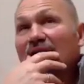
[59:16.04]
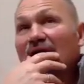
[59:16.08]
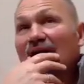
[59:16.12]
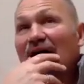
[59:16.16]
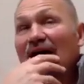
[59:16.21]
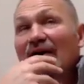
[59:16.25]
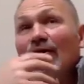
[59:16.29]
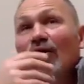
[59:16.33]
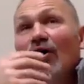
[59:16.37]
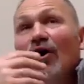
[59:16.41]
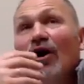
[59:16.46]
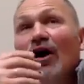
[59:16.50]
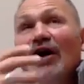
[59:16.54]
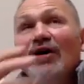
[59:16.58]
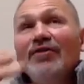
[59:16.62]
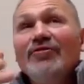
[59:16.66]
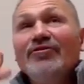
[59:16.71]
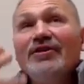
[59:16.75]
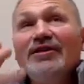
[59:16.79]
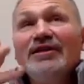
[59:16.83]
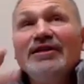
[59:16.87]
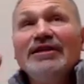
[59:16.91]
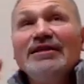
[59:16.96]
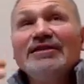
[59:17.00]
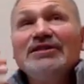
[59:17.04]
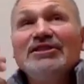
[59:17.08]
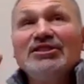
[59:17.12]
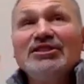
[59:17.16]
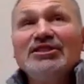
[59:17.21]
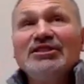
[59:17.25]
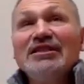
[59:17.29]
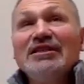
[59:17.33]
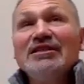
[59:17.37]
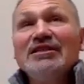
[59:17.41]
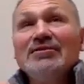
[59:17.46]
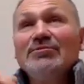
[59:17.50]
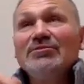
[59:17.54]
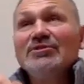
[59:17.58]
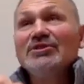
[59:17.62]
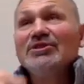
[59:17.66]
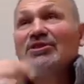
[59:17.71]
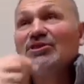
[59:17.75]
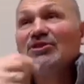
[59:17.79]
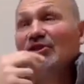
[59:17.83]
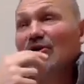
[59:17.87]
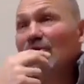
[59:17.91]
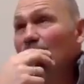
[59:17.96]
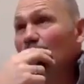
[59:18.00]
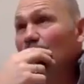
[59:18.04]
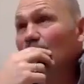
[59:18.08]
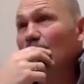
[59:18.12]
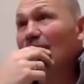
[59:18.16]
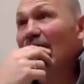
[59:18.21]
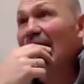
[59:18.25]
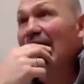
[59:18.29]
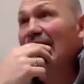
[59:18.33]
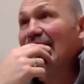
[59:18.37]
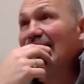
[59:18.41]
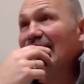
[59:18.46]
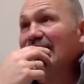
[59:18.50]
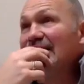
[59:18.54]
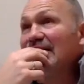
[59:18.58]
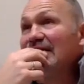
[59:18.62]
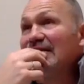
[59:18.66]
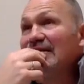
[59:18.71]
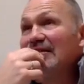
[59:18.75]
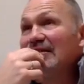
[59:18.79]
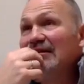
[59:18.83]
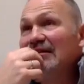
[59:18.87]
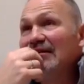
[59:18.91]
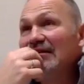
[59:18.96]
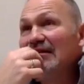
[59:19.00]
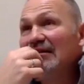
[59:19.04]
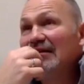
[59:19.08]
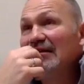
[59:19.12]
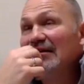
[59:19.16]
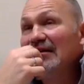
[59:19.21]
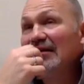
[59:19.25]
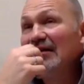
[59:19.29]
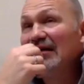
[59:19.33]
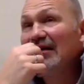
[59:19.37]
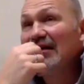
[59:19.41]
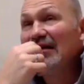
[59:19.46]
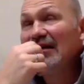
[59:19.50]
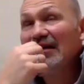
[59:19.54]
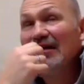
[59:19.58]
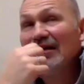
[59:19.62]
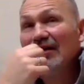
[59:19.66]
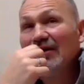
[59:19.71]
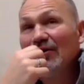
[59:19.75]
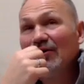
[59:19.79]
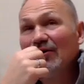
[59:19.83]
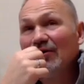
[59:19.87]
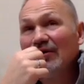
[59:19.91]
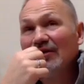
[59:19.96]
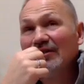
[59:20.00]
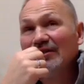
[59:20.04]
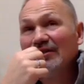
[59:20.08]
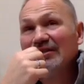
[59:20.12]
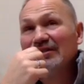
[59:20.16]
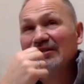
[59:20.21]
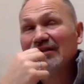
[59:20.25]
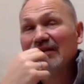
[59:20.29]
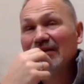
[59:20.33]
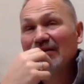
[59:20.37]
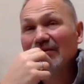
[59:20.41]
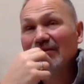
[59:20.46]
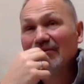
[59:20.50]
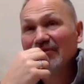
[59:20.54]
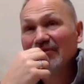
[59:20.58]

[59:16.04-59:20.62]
And often it seems so right. Yeah, I know. It's just like,